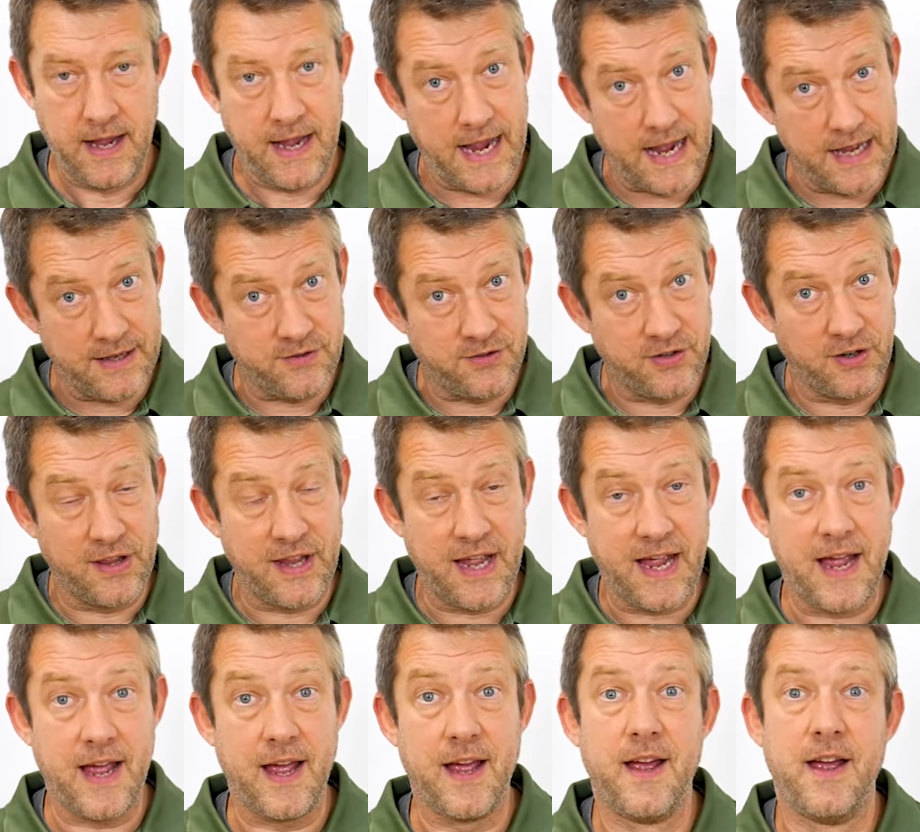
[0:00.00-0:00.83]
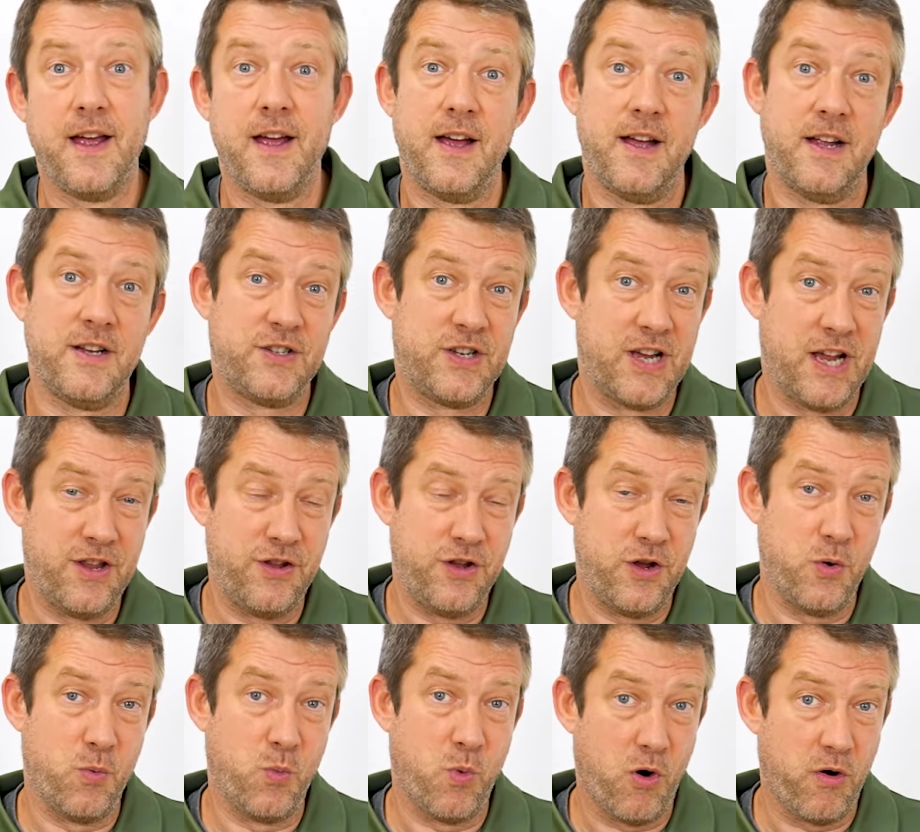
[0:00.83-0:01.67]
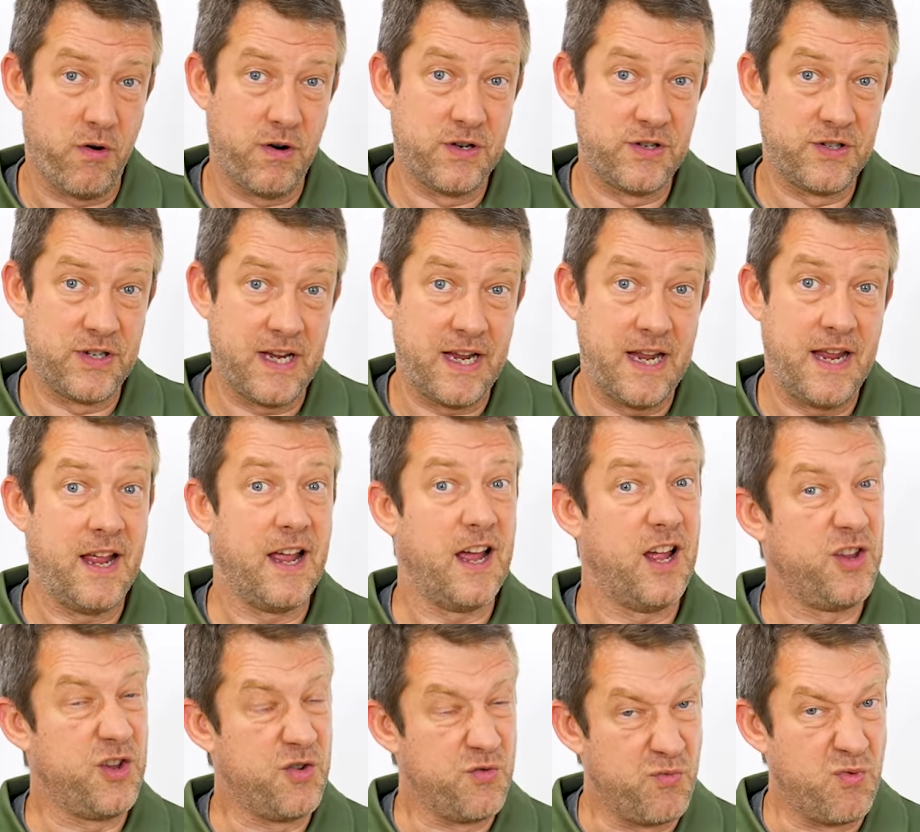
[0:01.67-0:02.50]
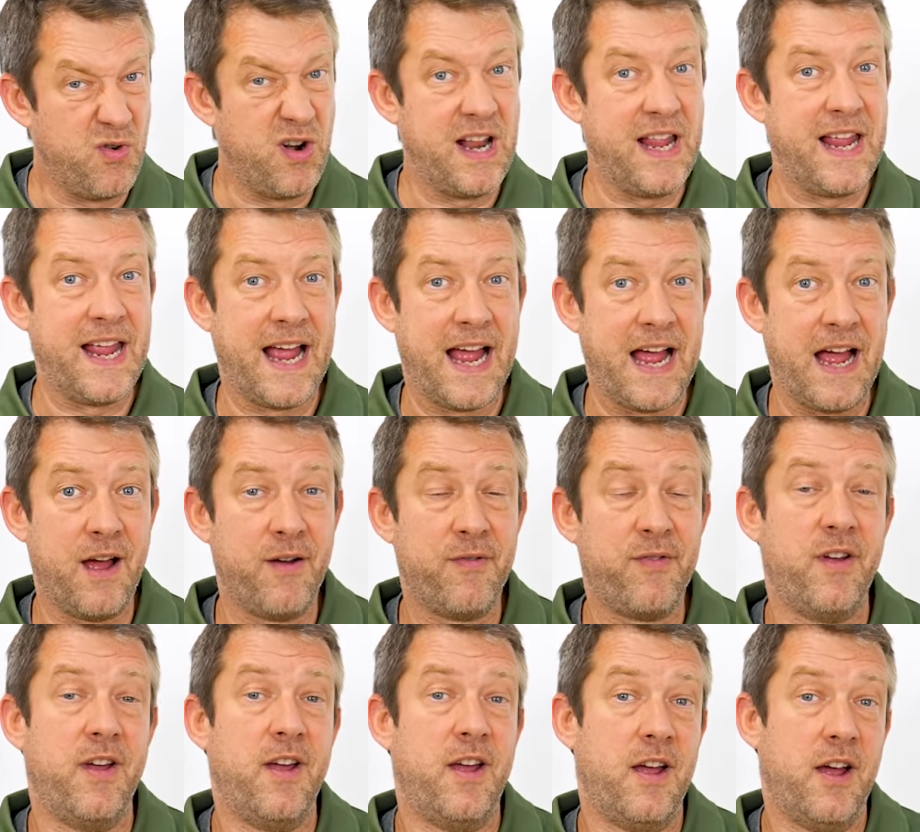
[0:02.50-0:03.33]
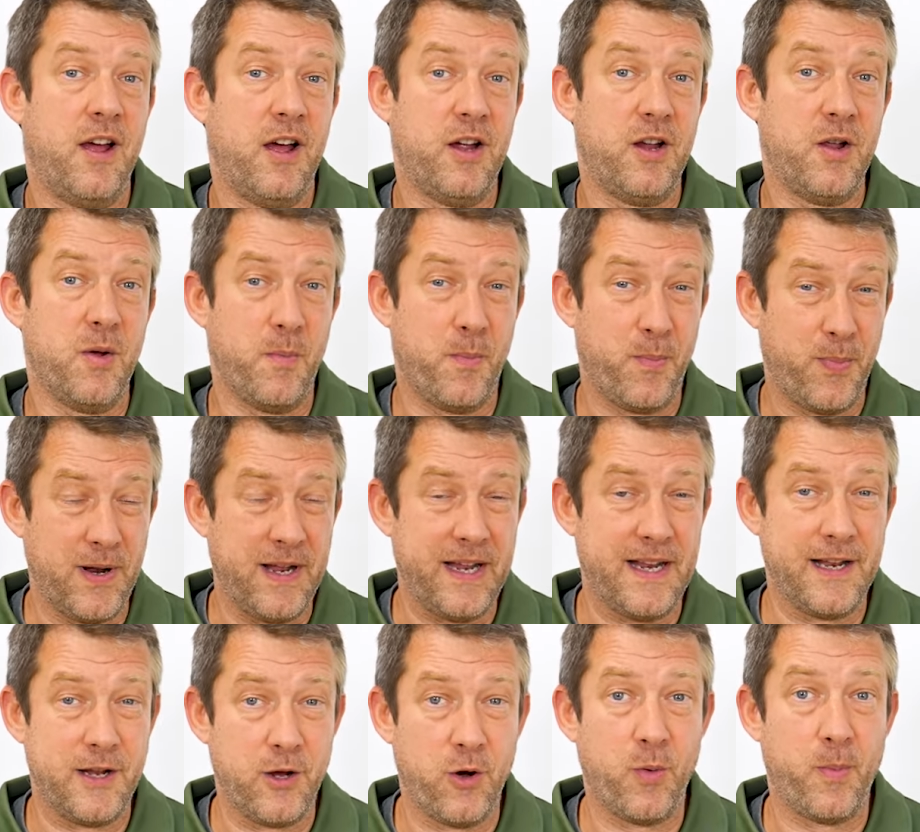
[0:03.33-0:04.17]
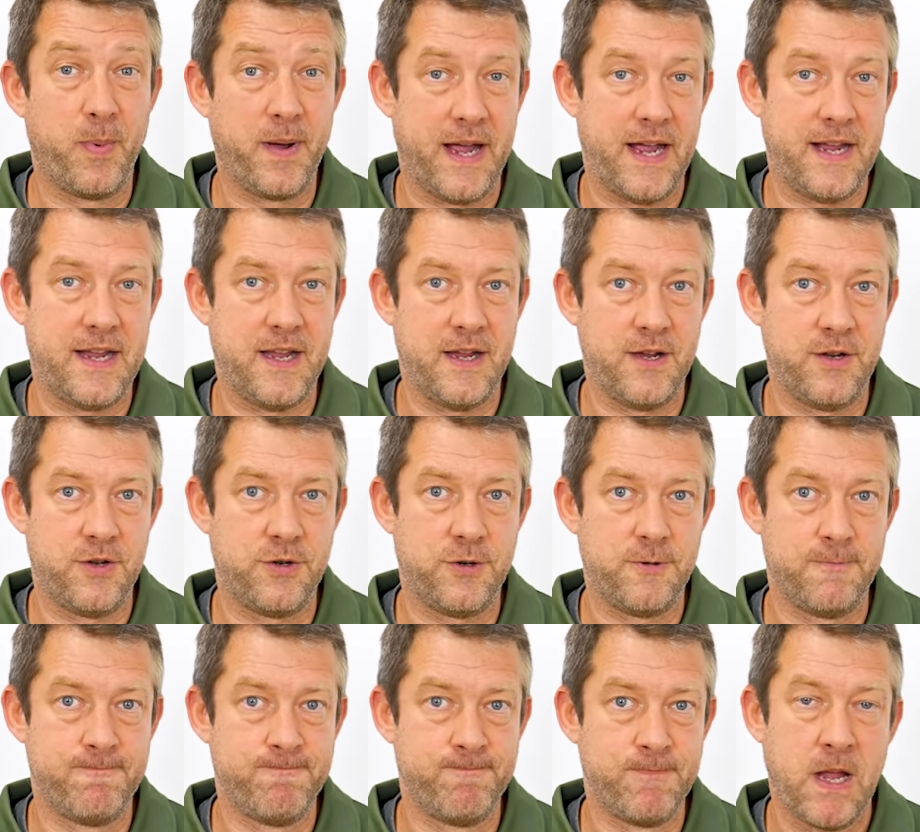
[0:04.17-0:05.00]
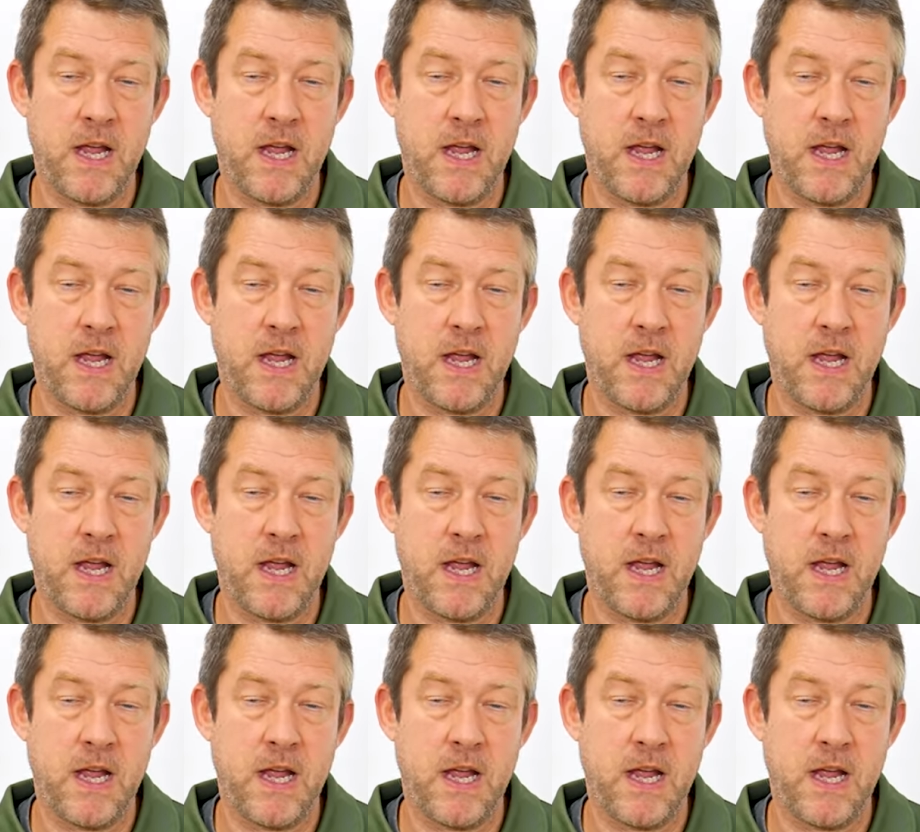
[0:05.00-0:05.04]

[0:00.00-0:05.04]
Add to that a 10-year warranty and you really have a complete little package.